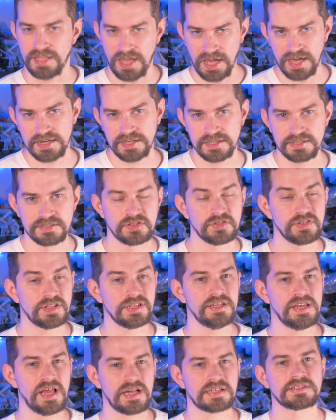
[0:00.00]
that into the
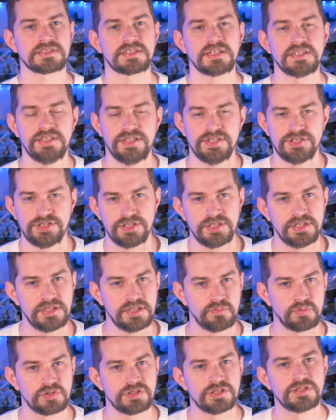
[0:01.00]
next condition,
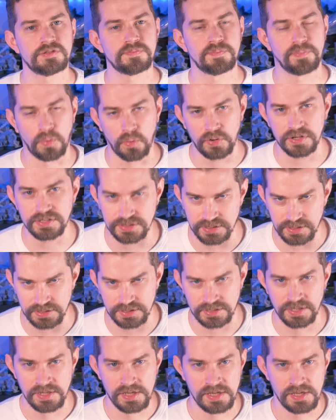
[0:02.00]
which is poisoned.